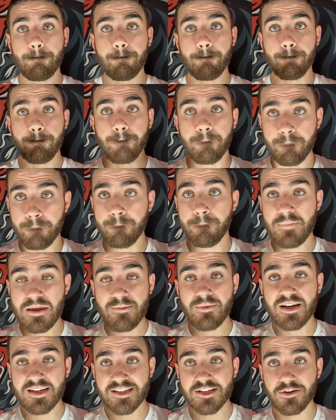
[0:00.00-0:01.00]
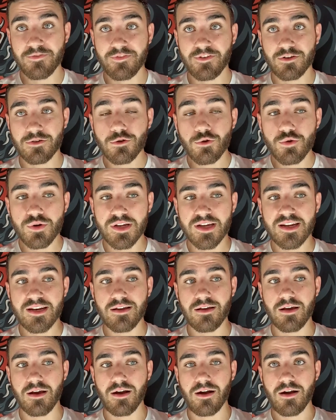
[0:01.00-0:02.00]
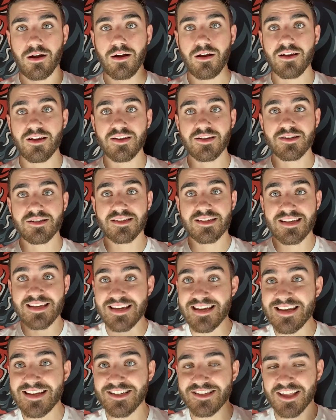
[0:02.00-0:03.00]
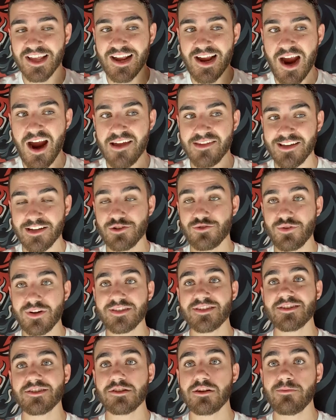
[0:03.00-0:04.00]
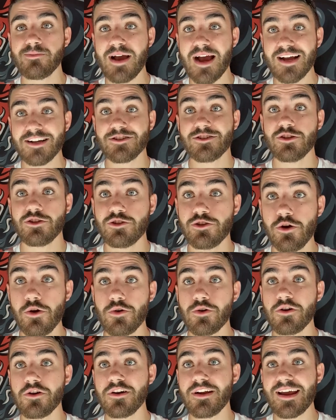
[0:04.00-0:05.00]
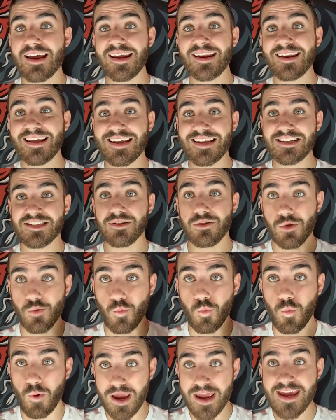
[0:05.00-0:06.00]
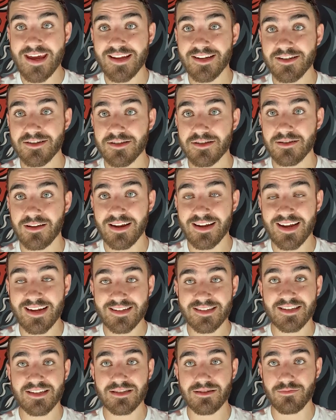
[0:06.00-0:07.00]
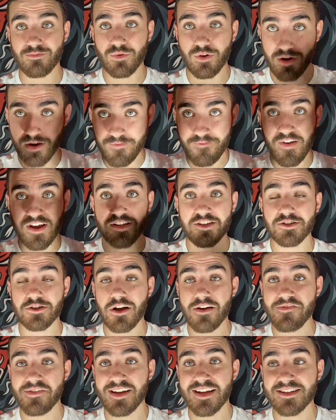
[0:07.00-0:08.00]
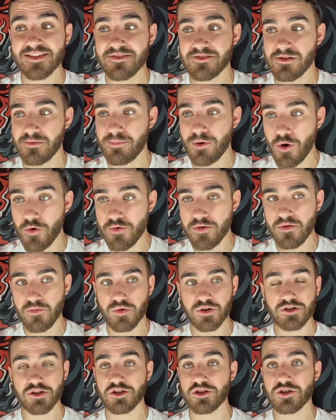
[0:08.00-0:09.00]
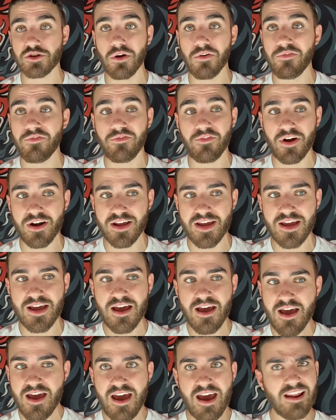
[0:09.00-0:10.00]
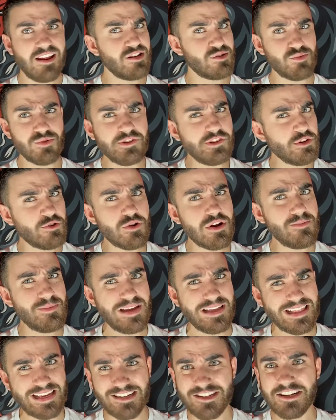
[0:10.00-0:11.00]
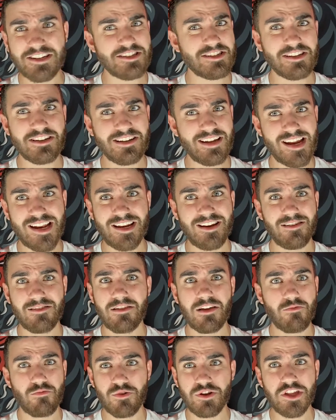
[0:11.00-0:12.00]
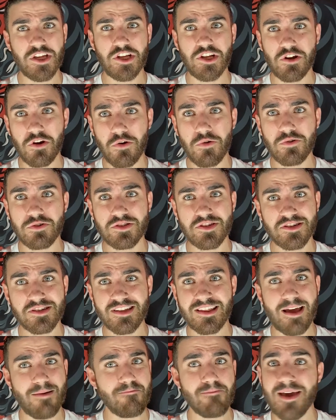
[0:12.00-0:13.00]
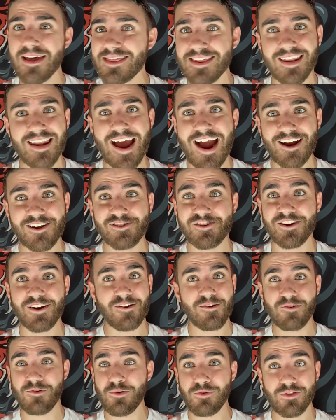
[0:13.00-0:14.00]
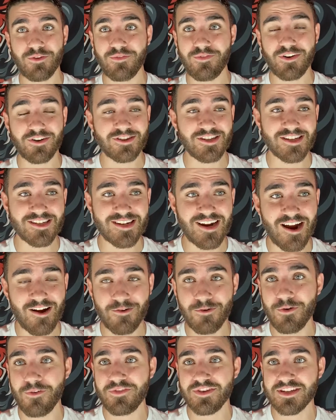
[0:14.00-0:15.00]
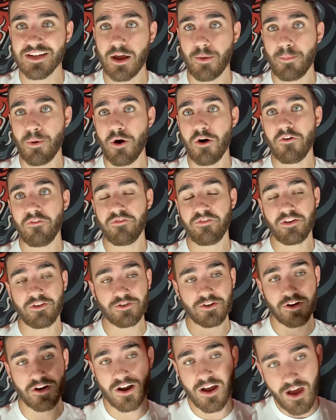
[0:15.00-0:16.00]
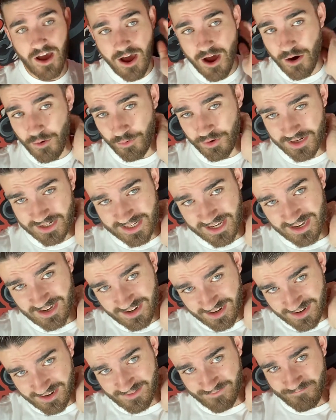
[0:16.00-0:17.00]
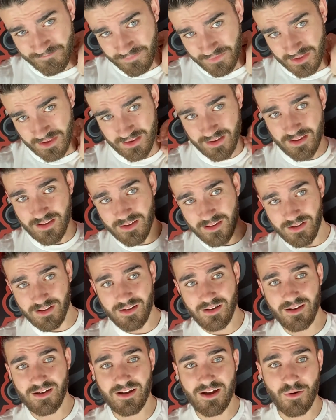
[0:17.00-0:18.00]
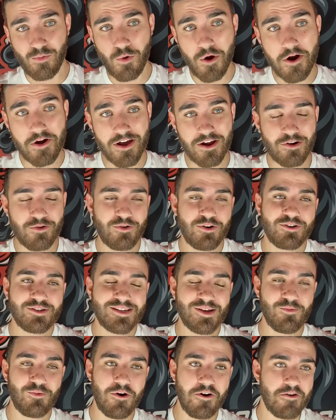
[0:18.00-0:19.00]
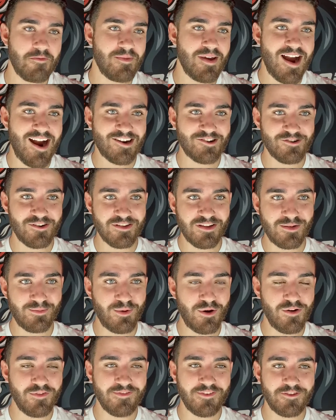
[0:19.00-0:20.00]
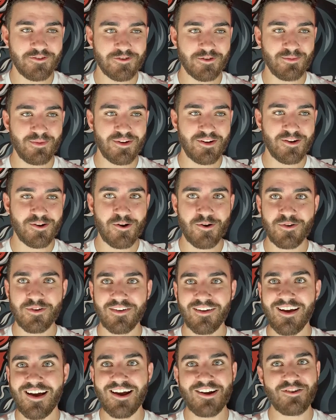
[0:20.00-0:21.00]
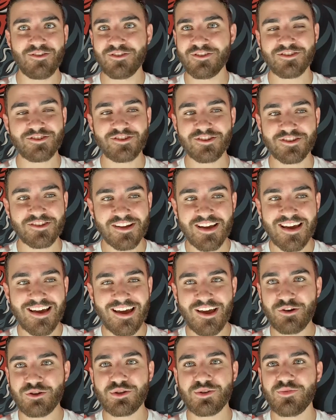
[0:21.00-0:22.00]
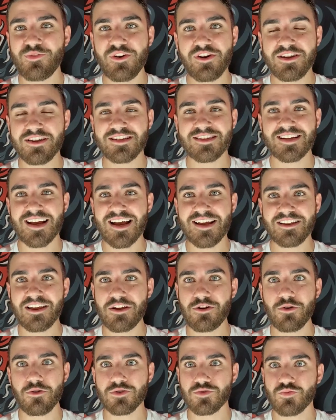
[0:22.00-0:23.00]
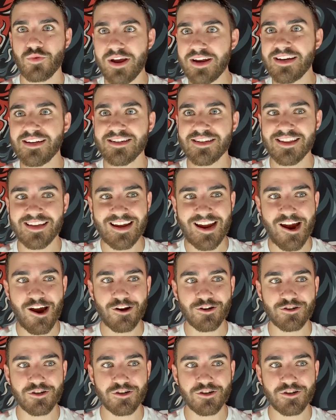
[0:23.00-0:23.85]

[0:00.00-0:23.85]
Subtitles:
Me, myself included, he is the guy that dresses up as the Joker in his weigh-ins where he faces off against his opponent, which is so funny. And he's really creepy. He really goes into that method acting. I don't know what the fuck this guy. I don't know if he's like a Paul Felder, where he's like I don't want to say a wannabe actor. I love Paul Felder, but it's just funny. This guy like goes right into the character.